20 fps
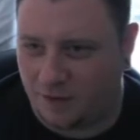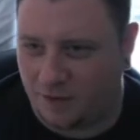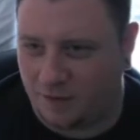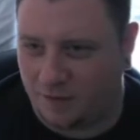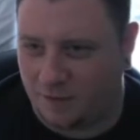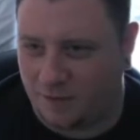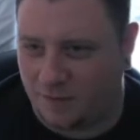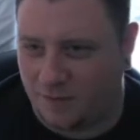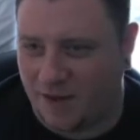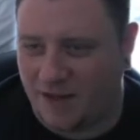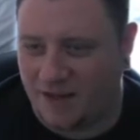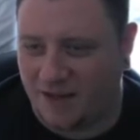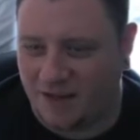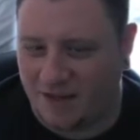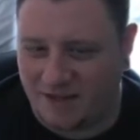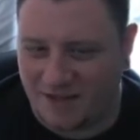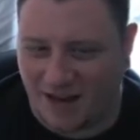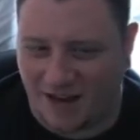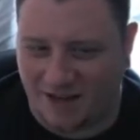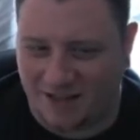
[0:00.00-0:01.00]
The melee
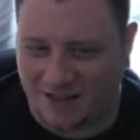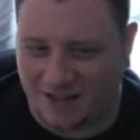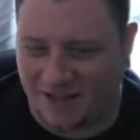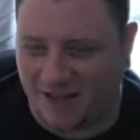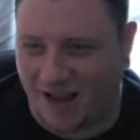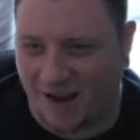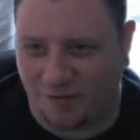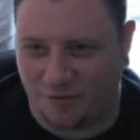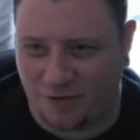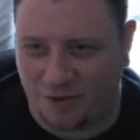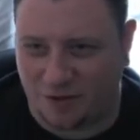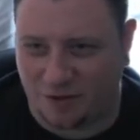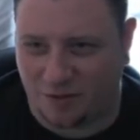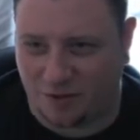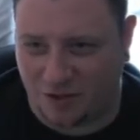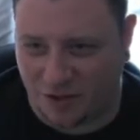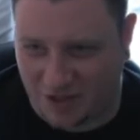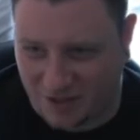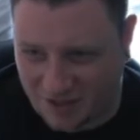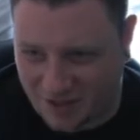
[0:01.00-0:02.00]
attacks and counters
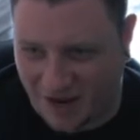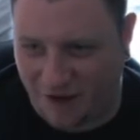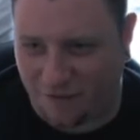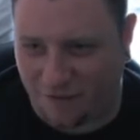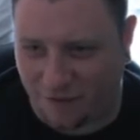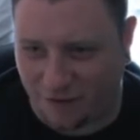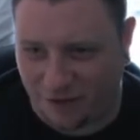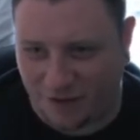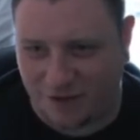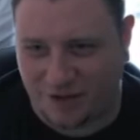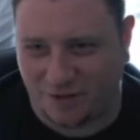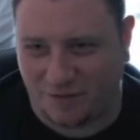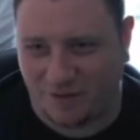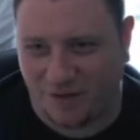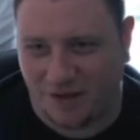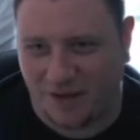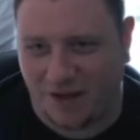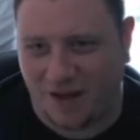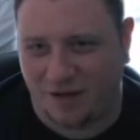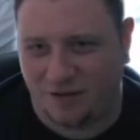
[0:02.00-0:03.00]
was definitely
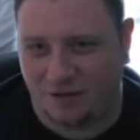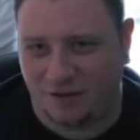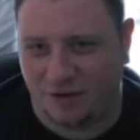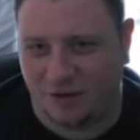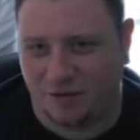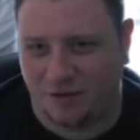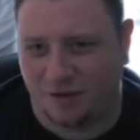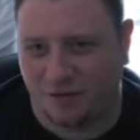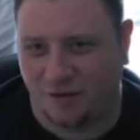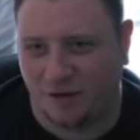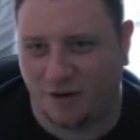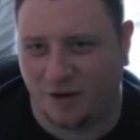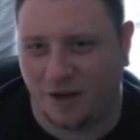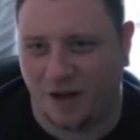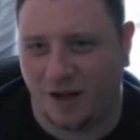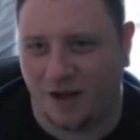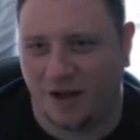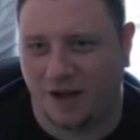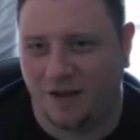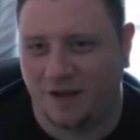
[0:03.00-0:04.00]
something they introduced
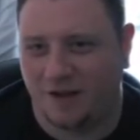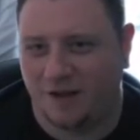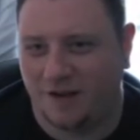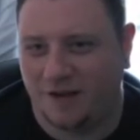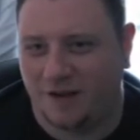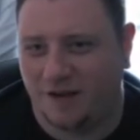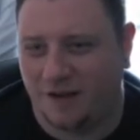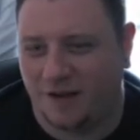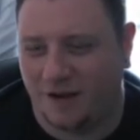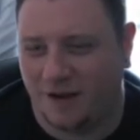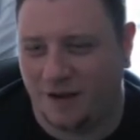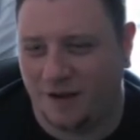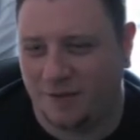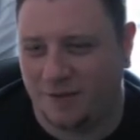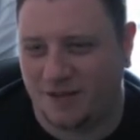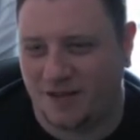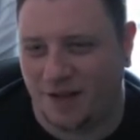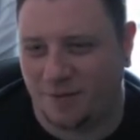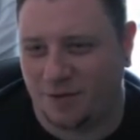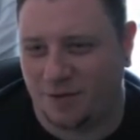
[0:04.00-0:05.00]
for
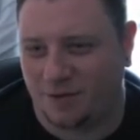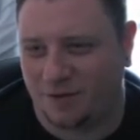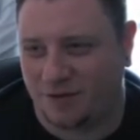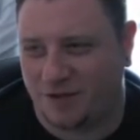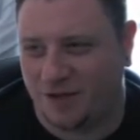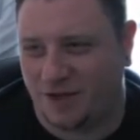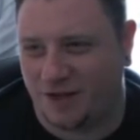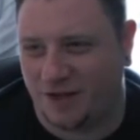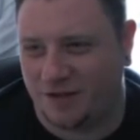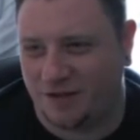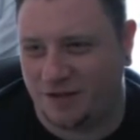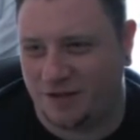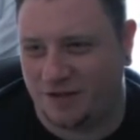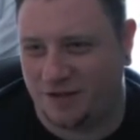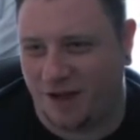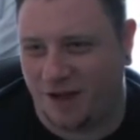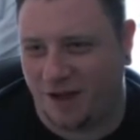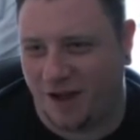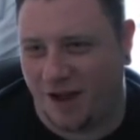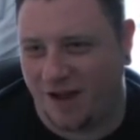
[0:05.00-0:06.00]
Samus Returns.
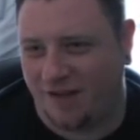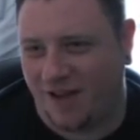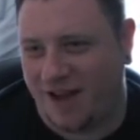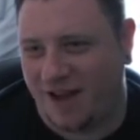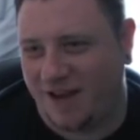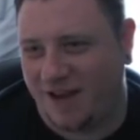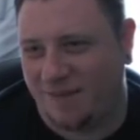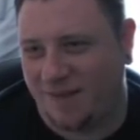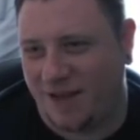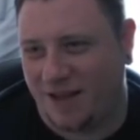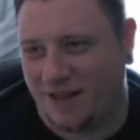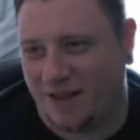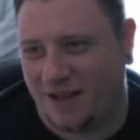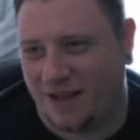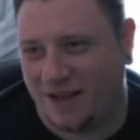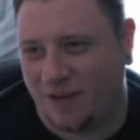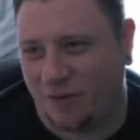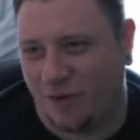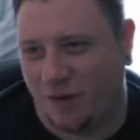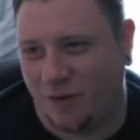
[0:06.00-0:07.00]
You don't have any
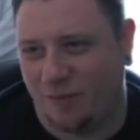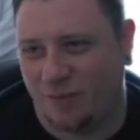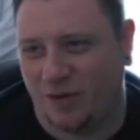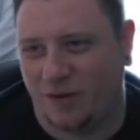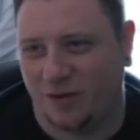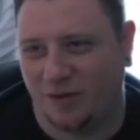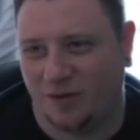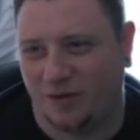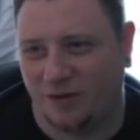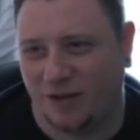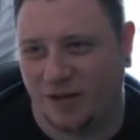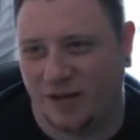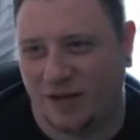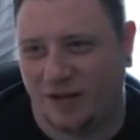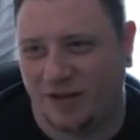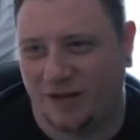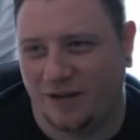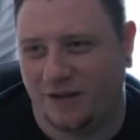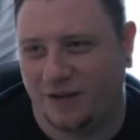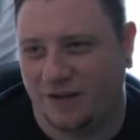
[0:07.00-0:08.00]
melee, you are
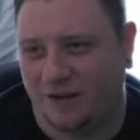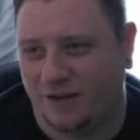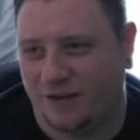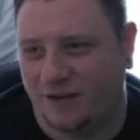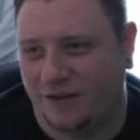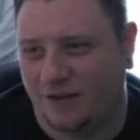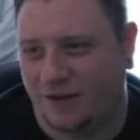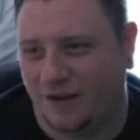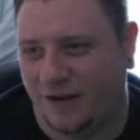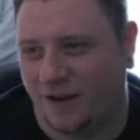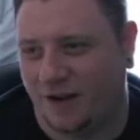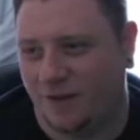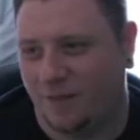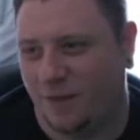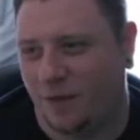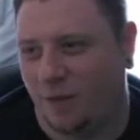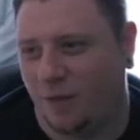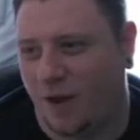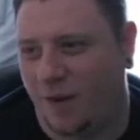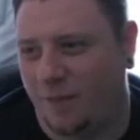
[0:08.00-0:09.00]
purely
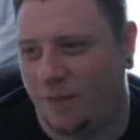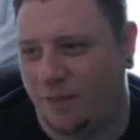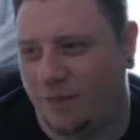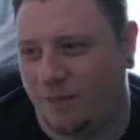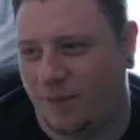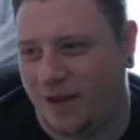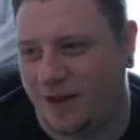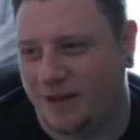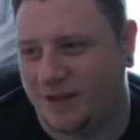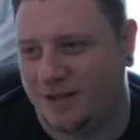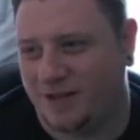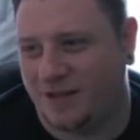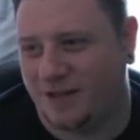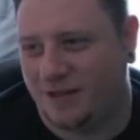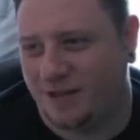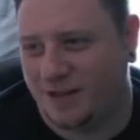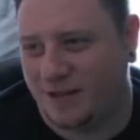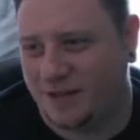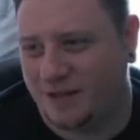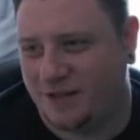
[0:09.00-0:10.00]
weapon based
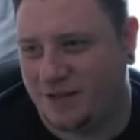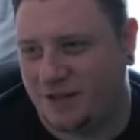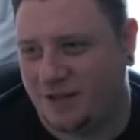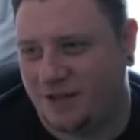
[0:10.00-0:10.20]
in this.